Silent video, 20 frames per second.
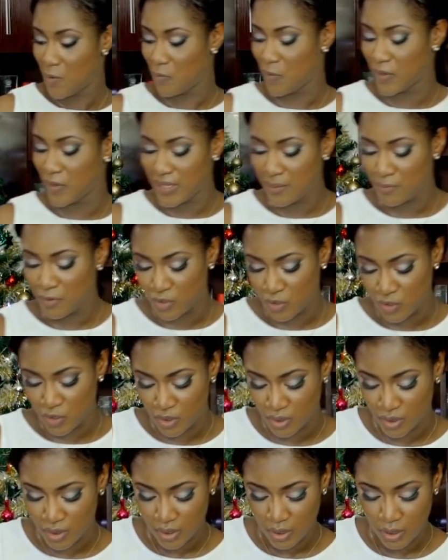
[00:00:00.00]
But let me
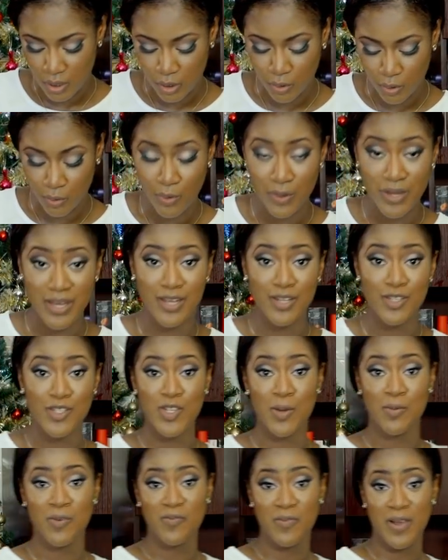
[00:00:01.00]
just throw in
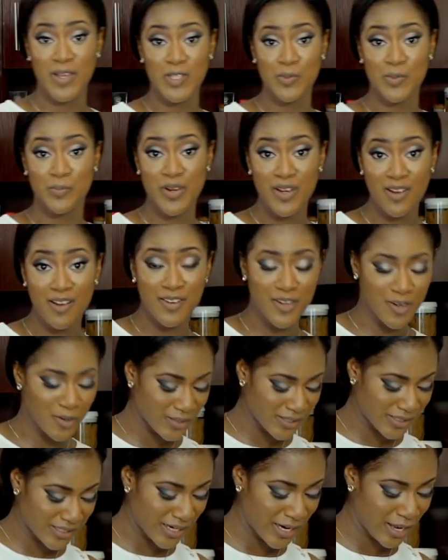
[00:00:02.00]
some of my spring
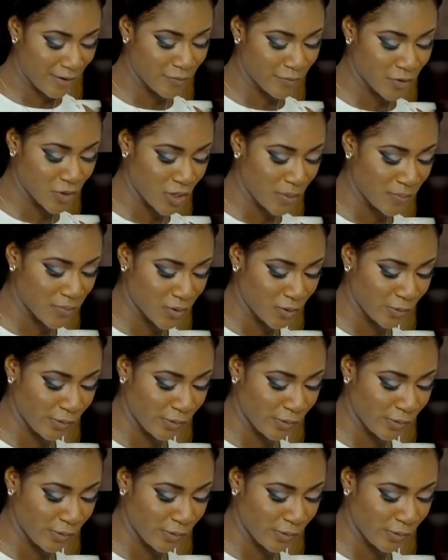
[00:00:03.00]
onions that I've chopped